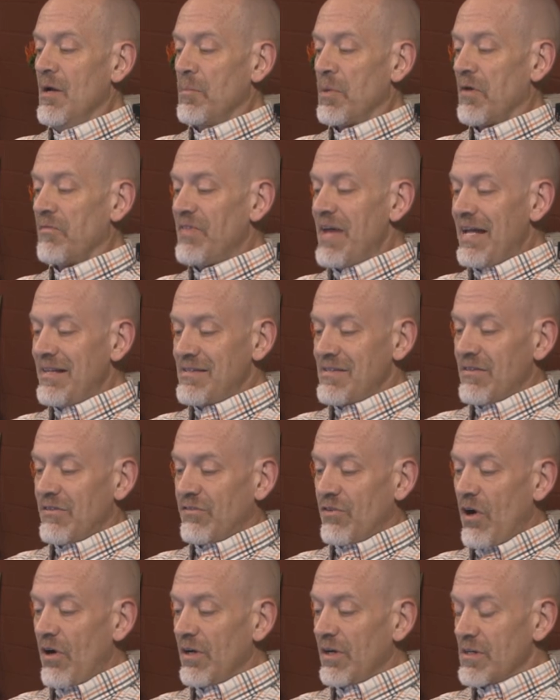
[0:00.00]
But if that's the
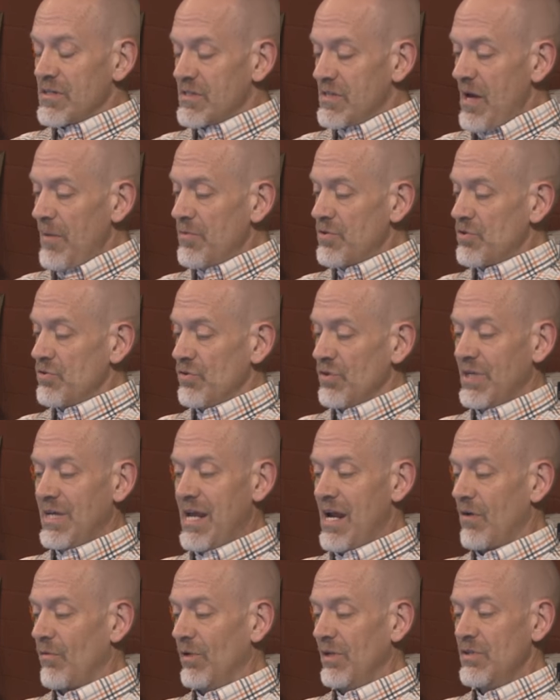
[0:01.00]
starting assumption, you
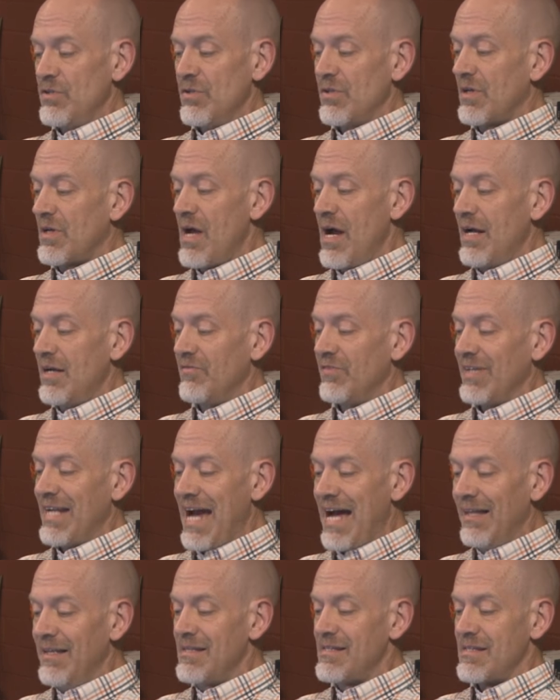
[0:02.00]
can't really do the kind of
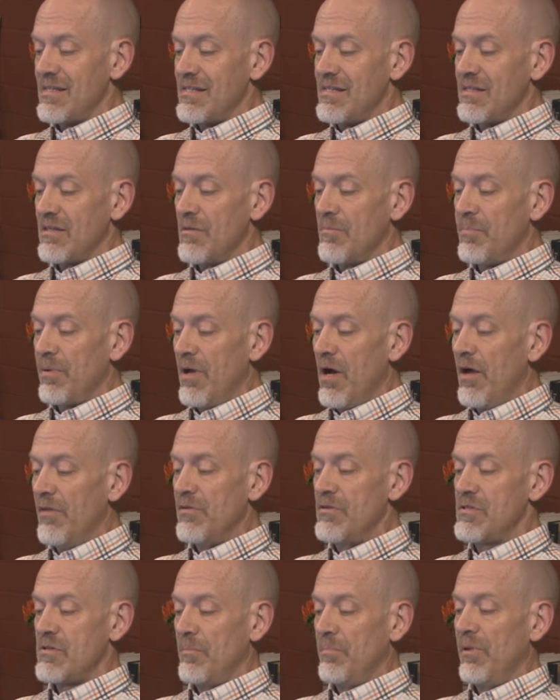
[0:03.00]
analysis that
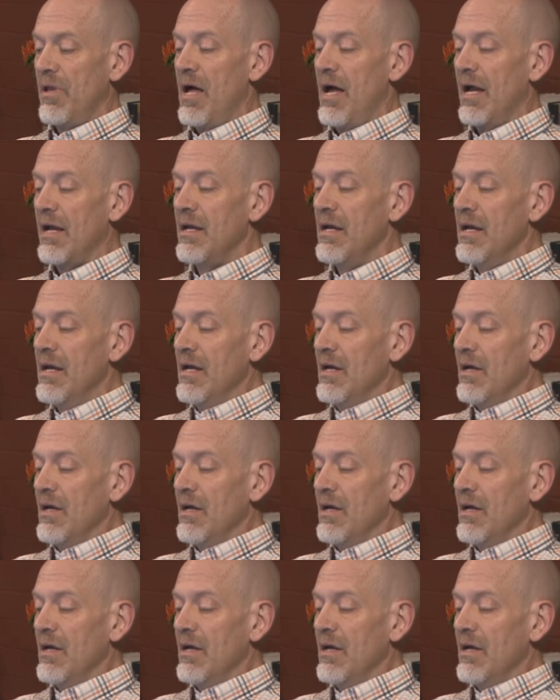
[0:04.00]
others apply